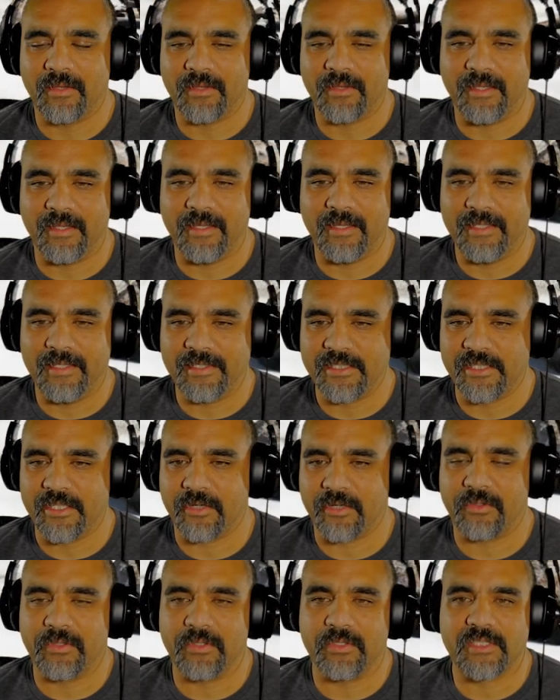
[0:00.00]
the
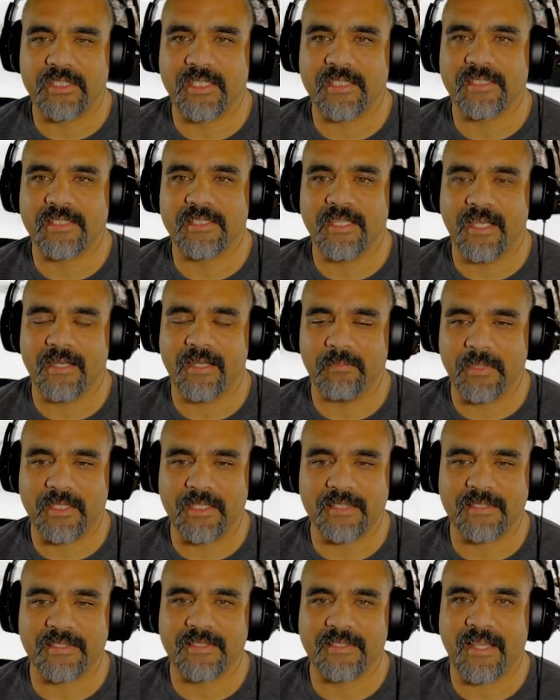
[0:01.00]
interior just yet,
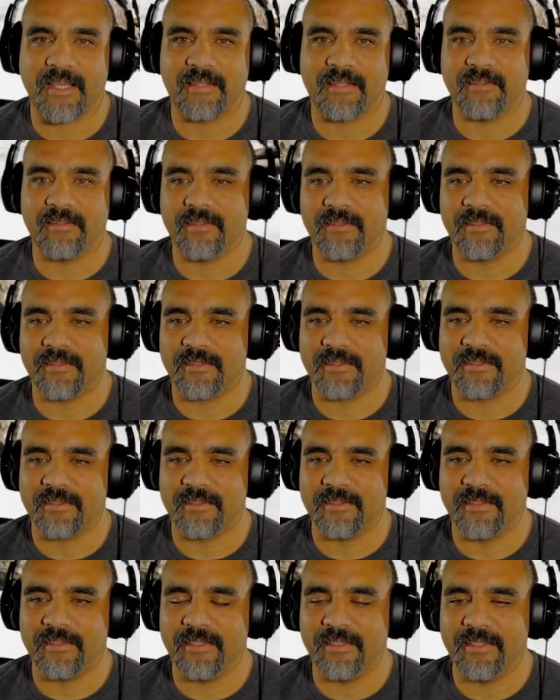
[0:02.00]
because that
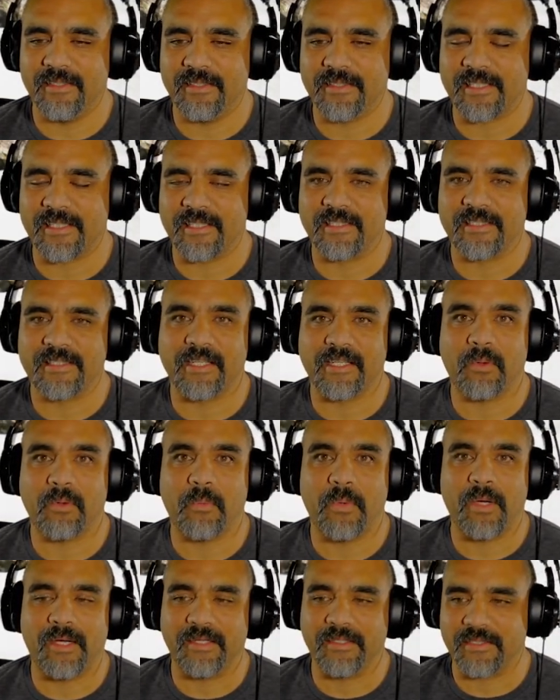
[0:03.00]
is going to take a
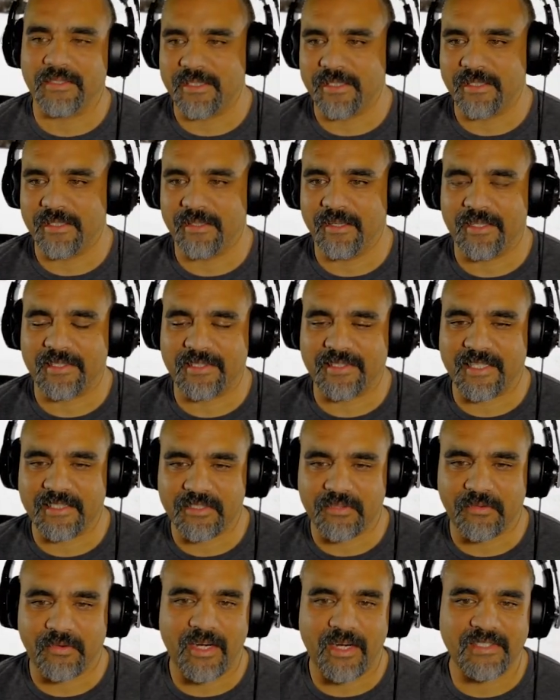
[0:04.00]
while to
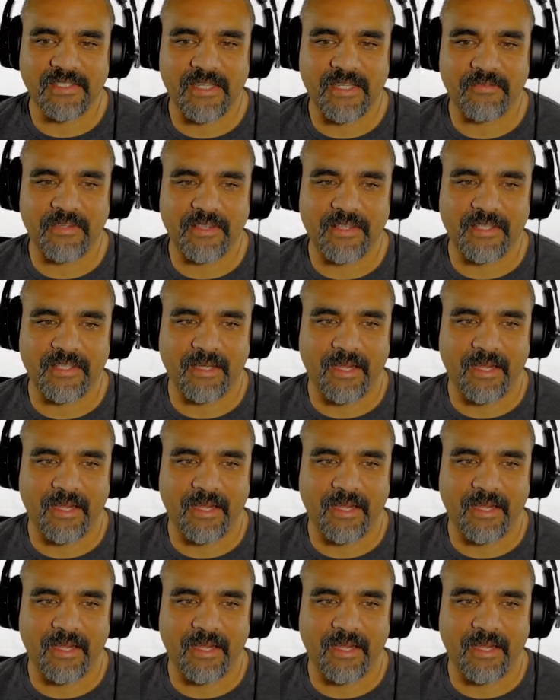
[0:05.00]
accessorize everything